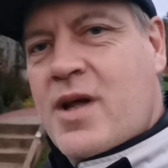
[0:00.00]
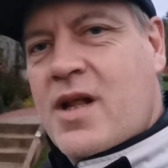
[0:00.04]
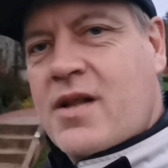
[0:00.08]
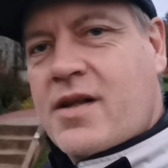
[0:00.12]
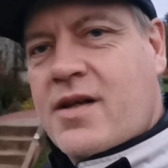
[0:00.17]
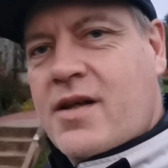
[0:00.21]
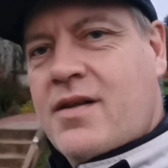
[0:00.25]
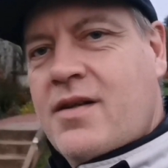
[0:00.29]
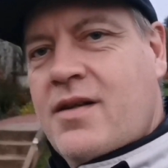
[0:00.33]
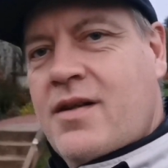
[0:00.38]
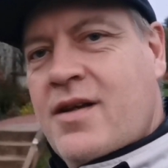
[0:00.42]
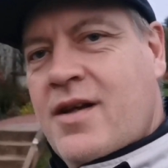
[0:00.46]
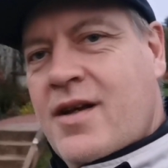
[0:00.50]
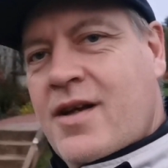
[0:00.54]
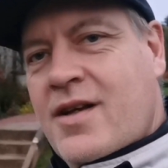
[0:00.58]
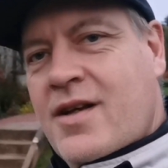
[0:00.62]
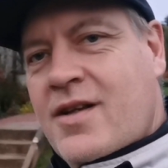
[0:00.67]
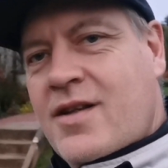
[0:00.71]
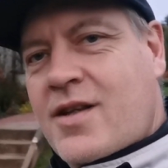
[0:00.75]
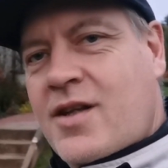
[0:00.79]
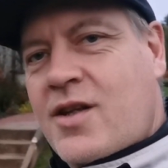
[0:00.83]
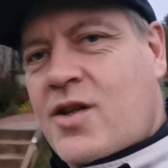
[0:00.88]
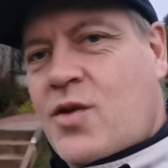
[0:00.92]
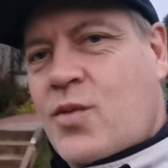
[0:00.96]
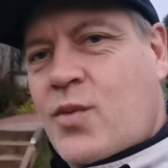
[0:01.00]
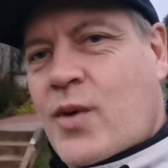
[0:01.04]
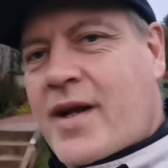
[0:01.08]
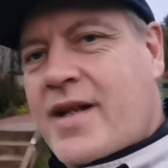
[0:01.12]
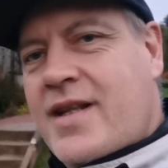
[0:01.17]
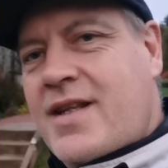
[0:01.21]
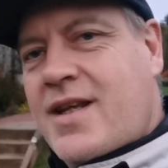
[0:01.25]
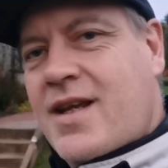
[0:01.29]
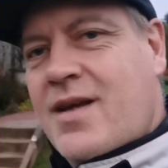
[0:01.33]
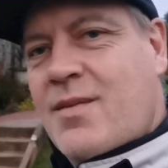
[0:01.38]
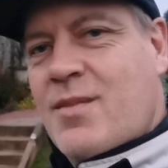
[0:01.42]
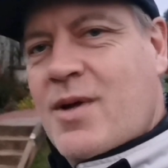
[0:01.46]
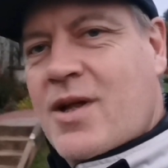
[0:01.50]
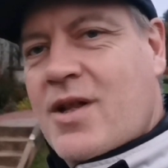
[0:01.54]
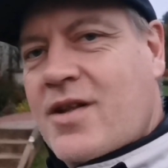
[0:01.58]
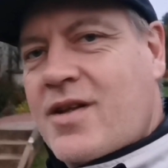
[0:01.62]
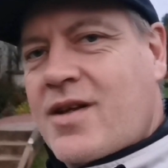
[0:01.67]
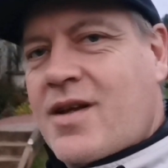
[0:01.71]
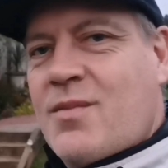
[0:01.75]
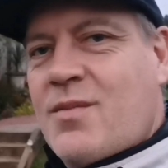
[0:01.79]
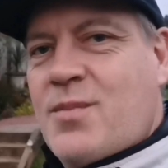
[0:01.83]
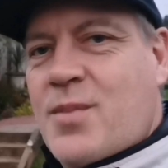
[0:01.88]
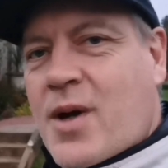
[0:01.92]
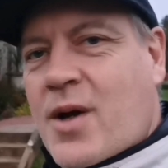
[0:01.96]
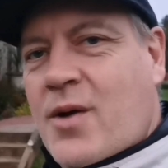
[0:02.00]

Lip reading: million to £20 million.